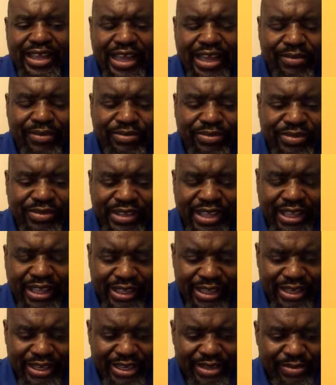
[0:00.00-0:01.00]
I'm
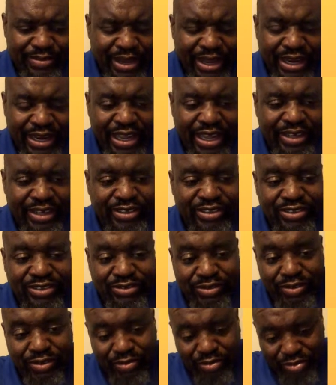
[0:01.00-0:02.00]
thinking he might have had a
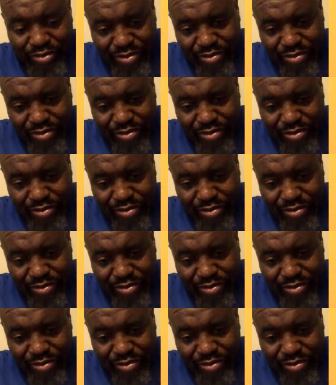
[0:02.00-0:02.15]
stroke.